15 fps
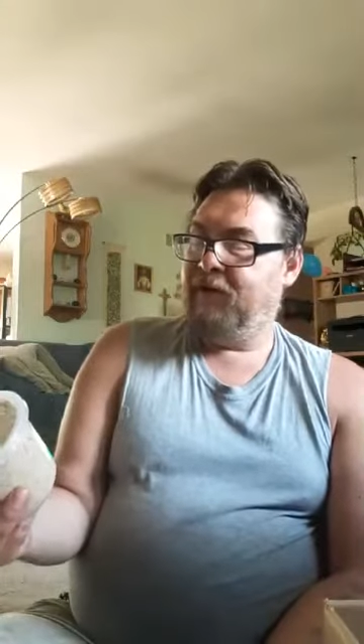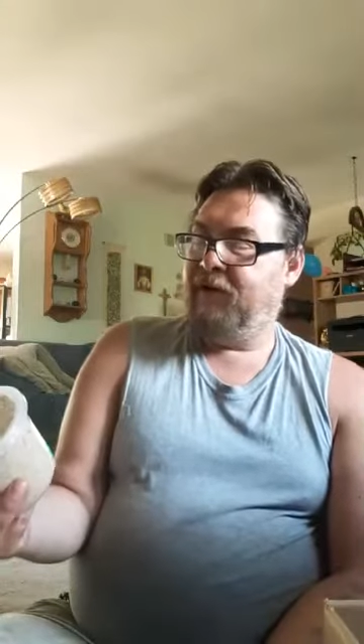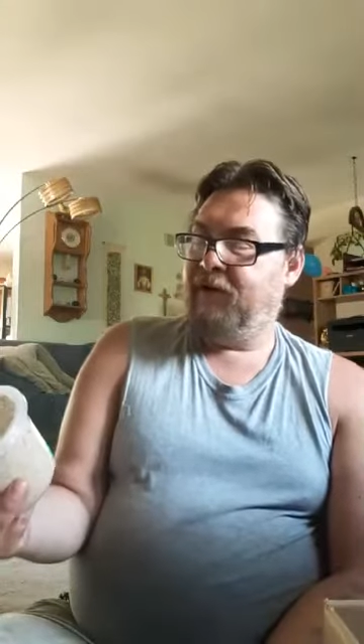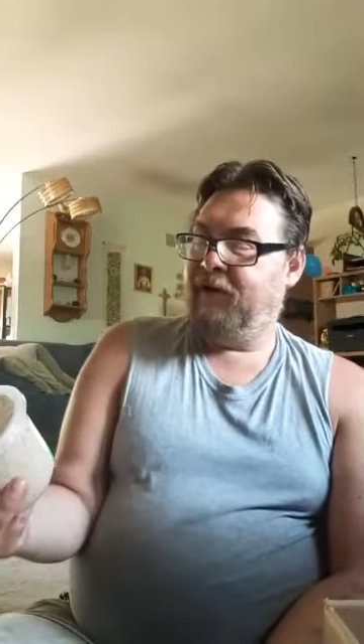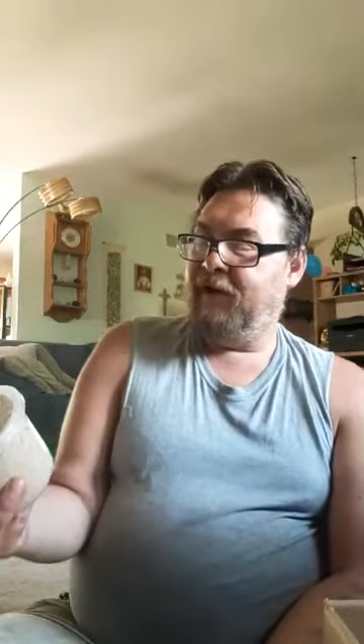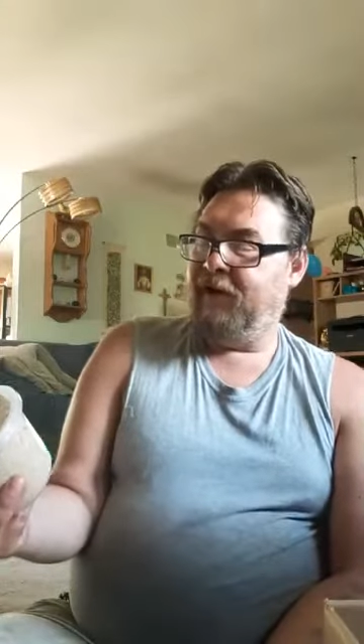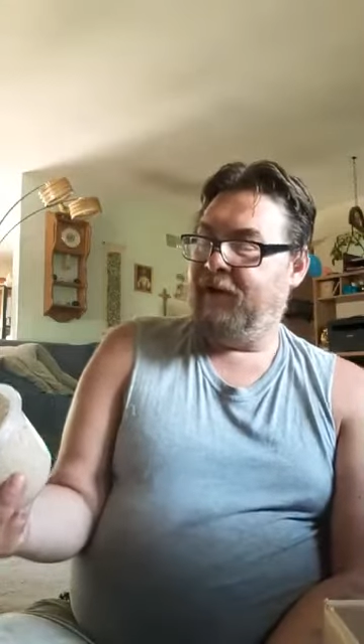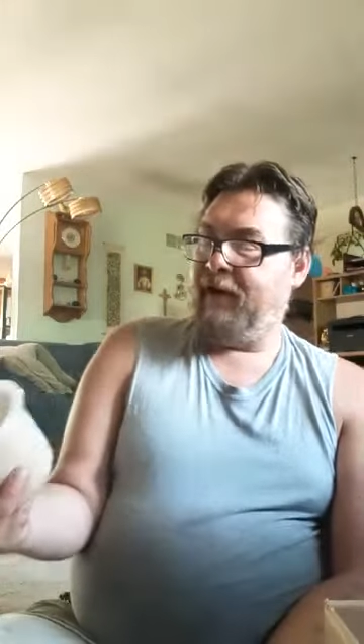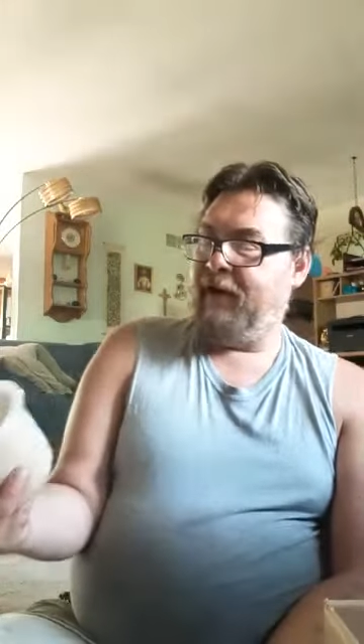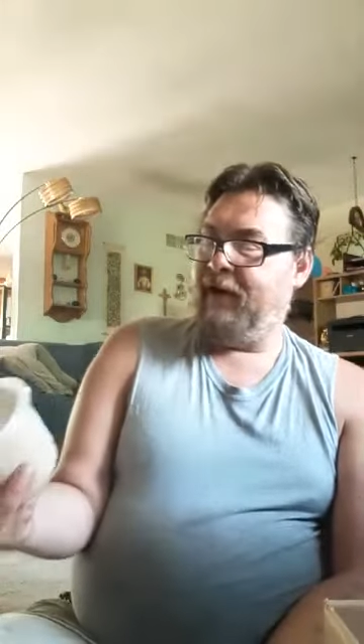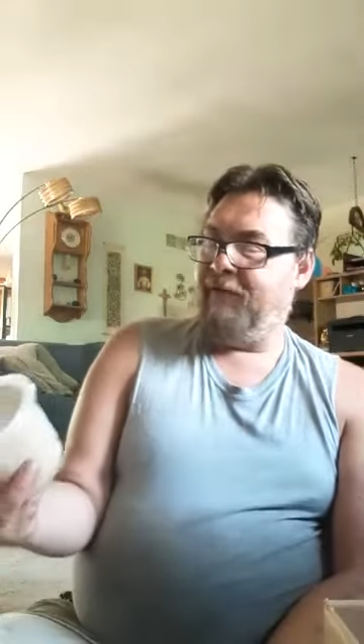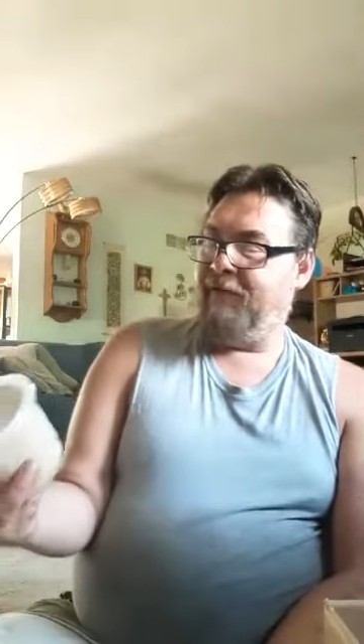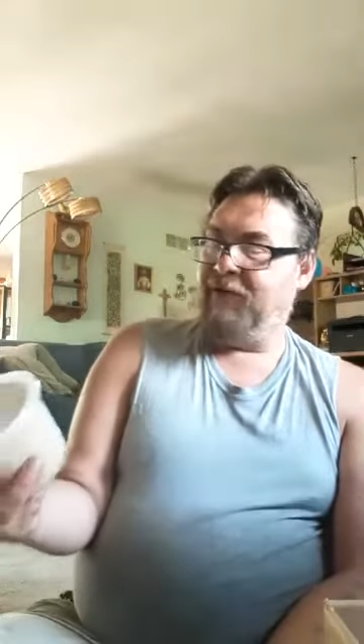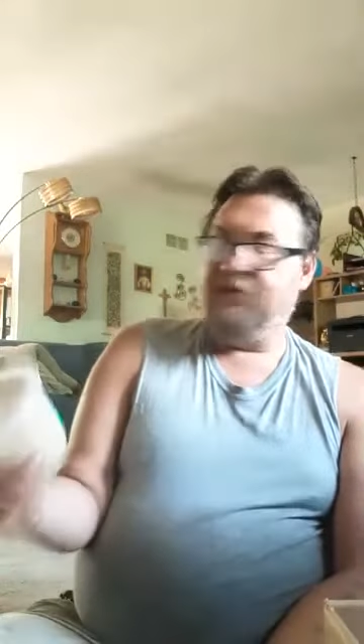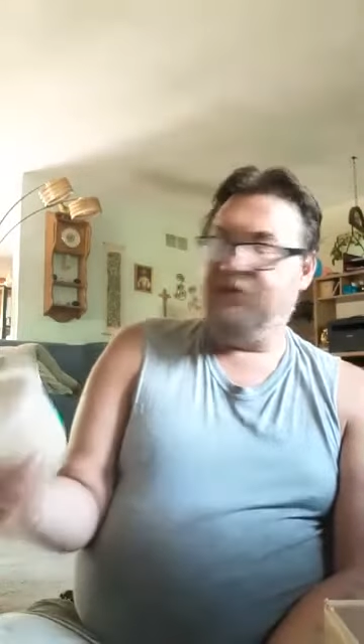and have
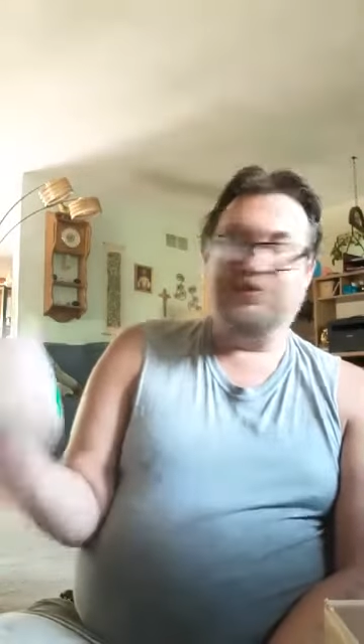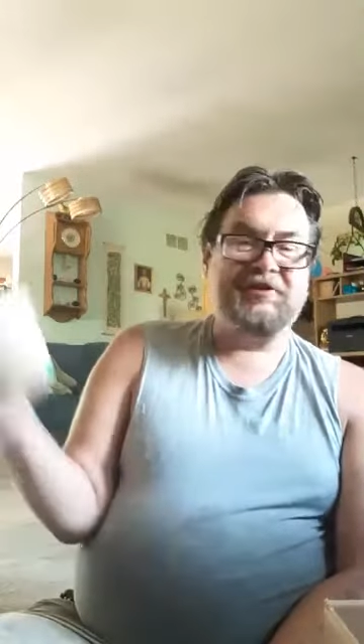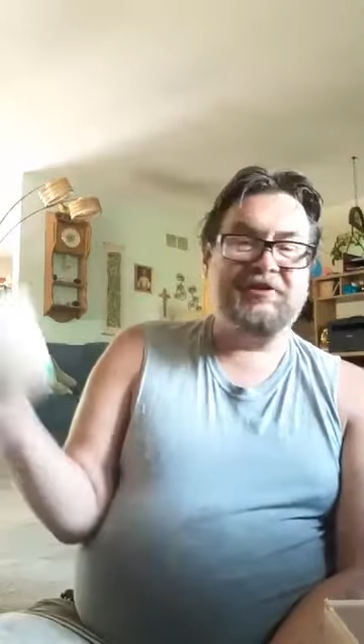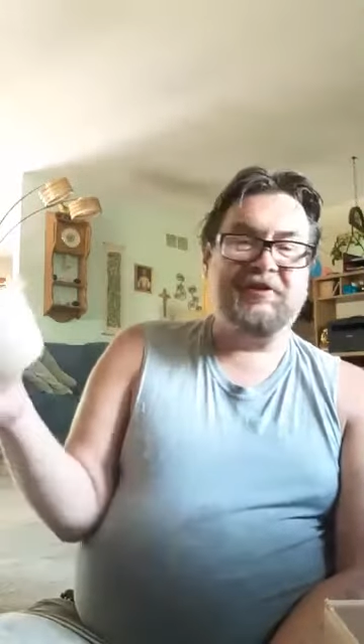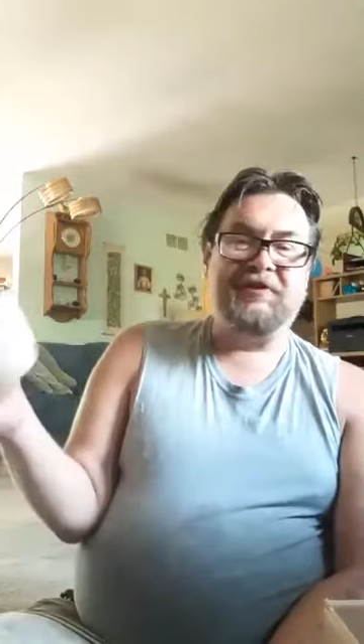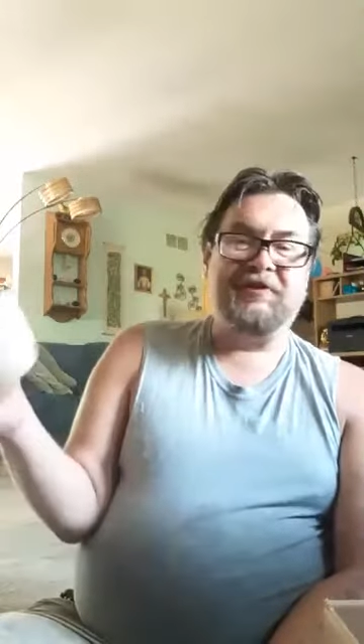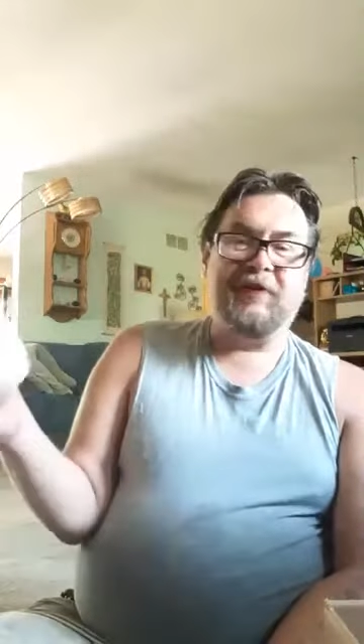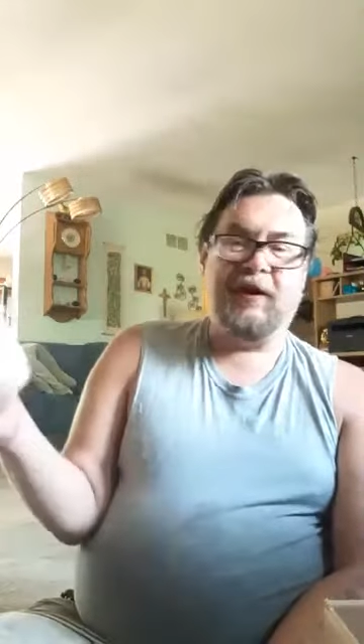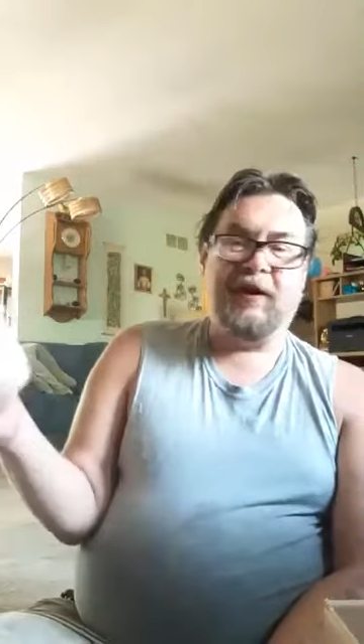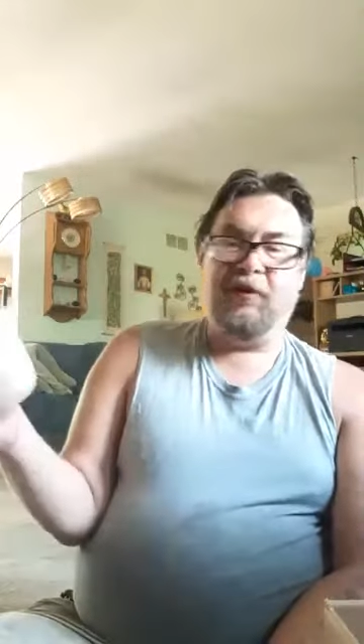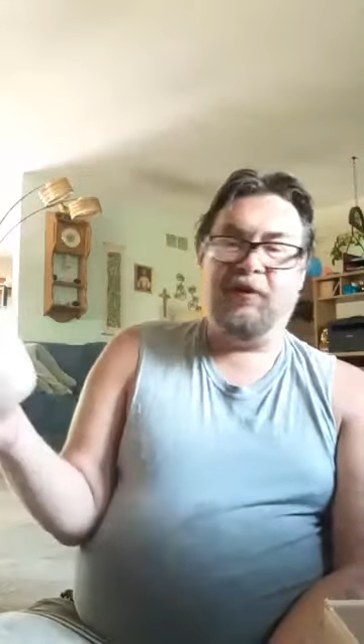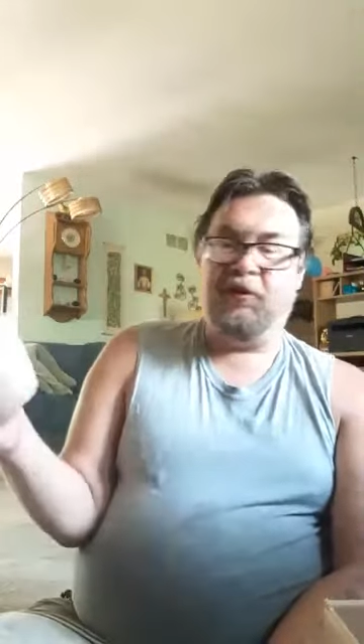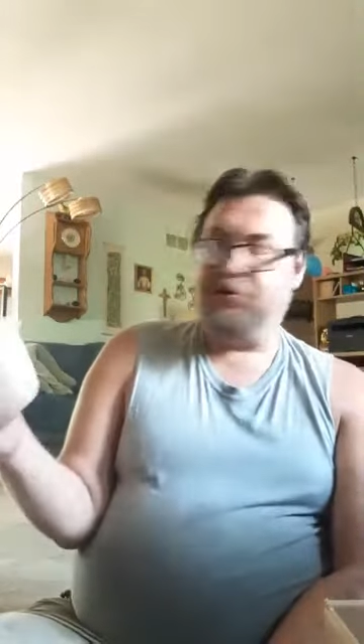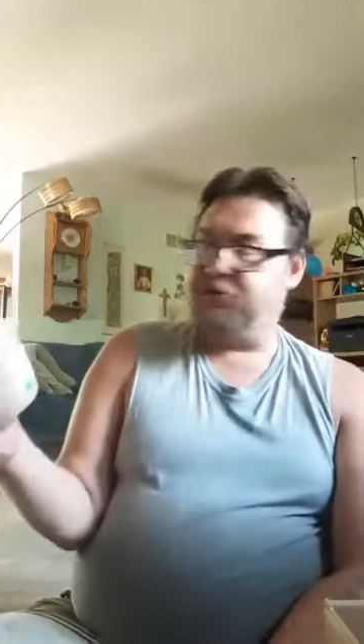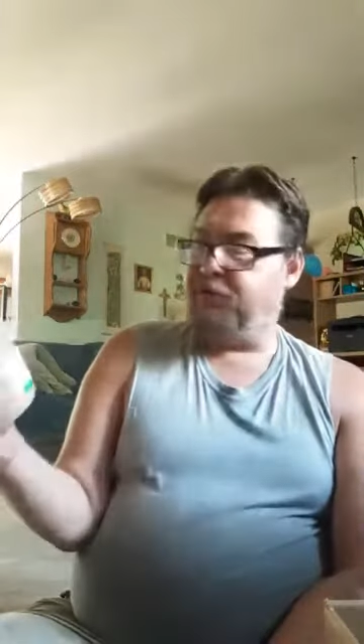an instant
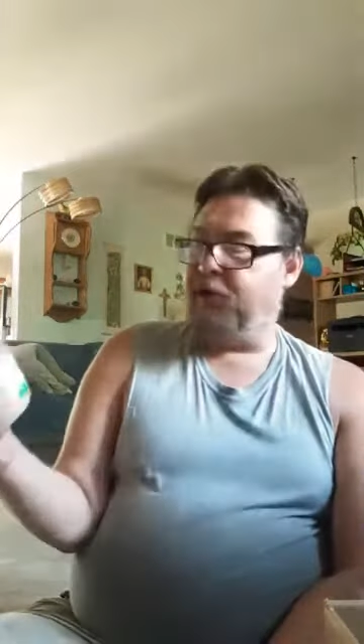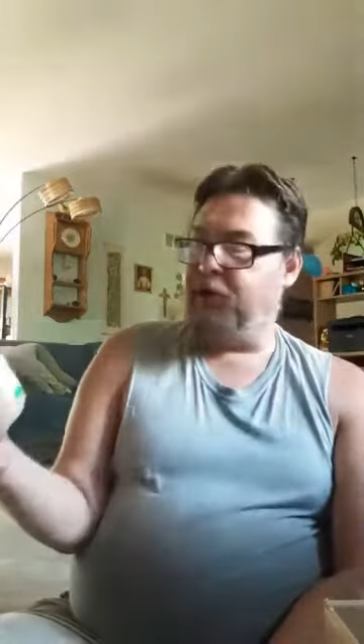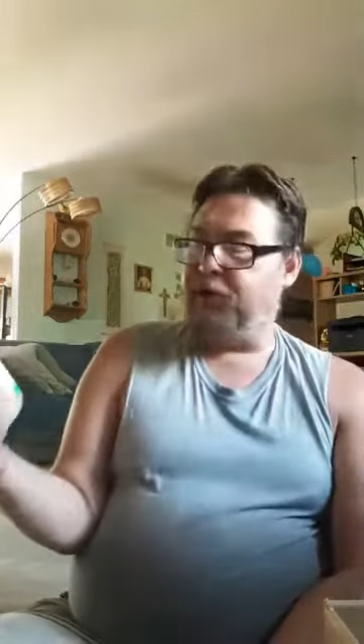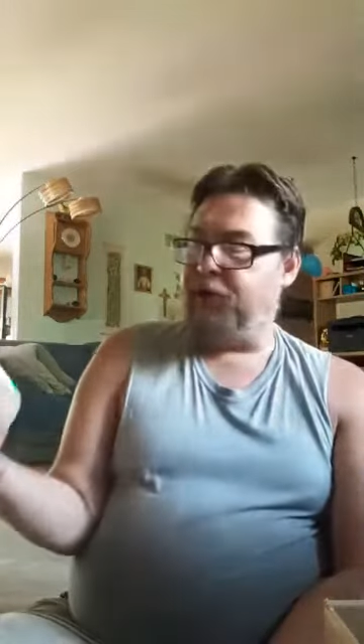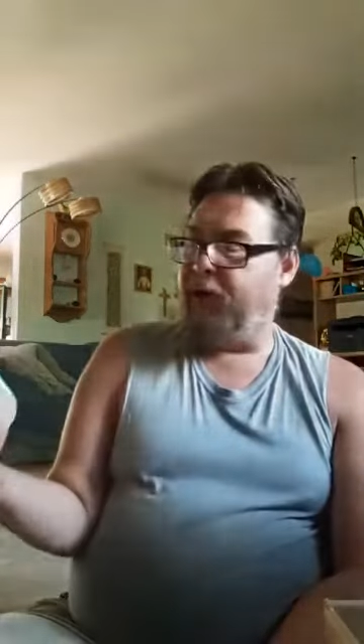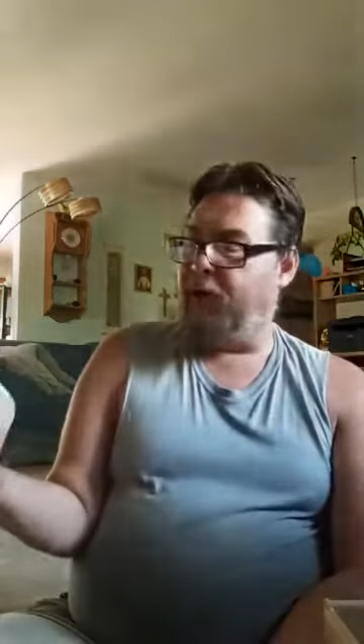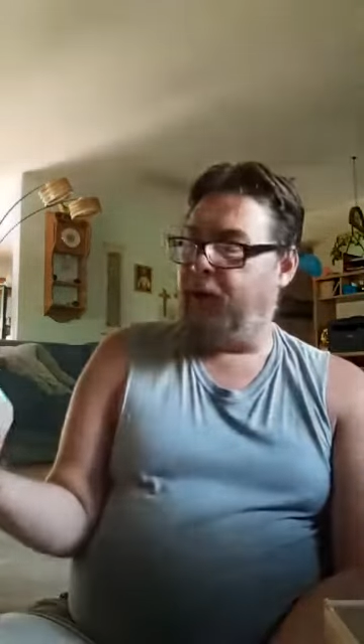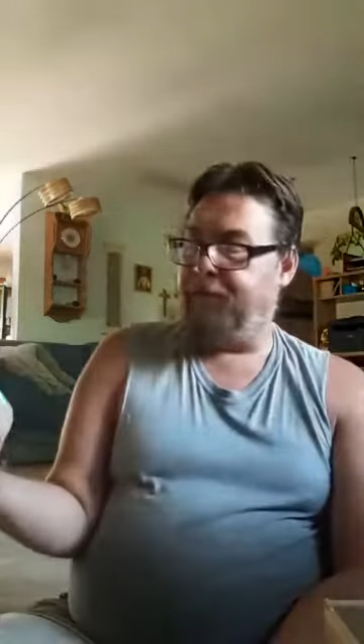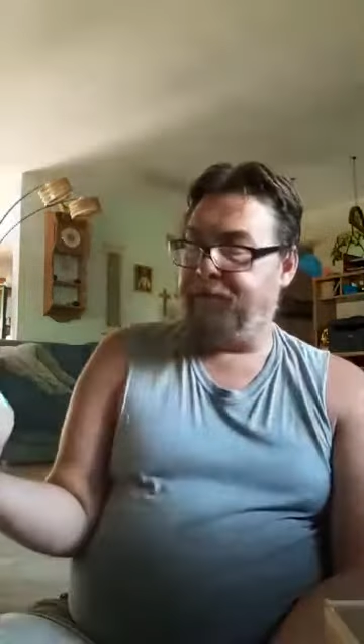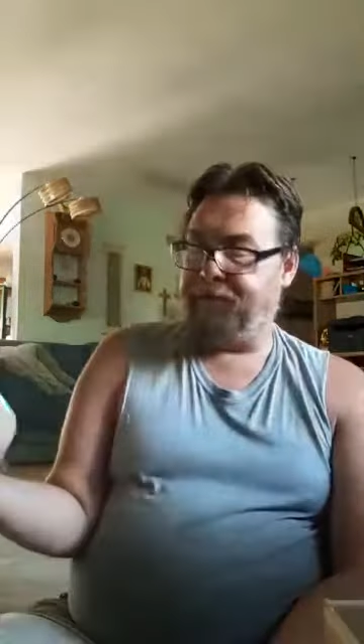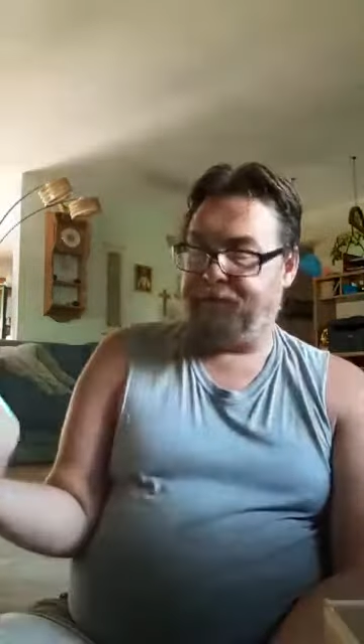lunch right there.